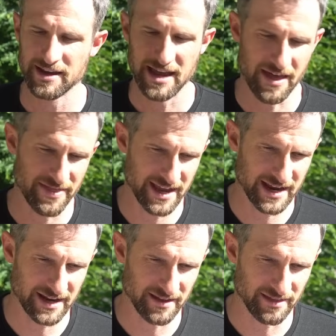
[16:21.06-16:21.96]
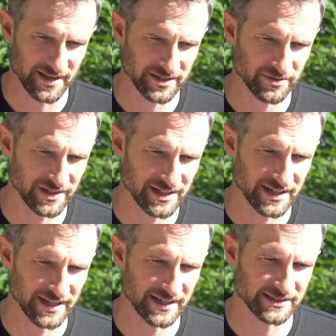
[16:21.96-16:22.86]
and then this
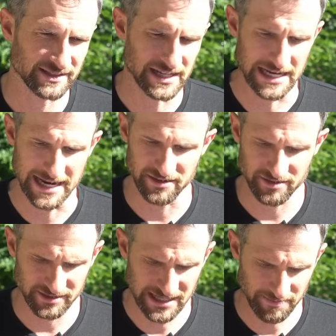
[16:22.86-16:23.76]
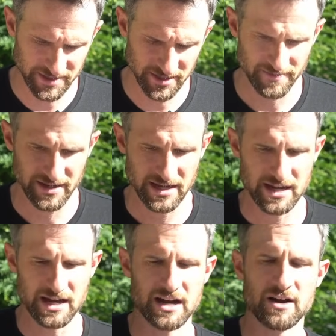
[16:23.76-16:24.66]
one is the Interceptor,
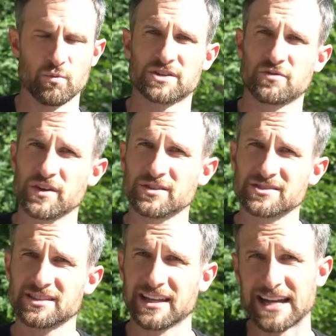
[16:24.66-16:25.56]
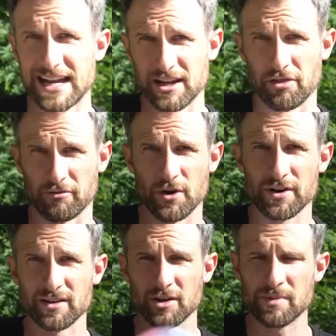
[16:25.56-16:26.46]
which feels like I could throw
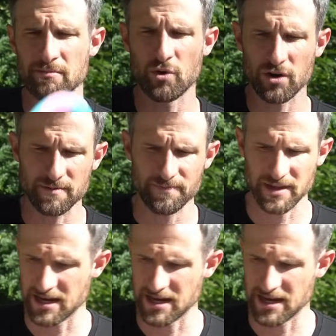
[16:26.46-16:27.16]
it a little bit more.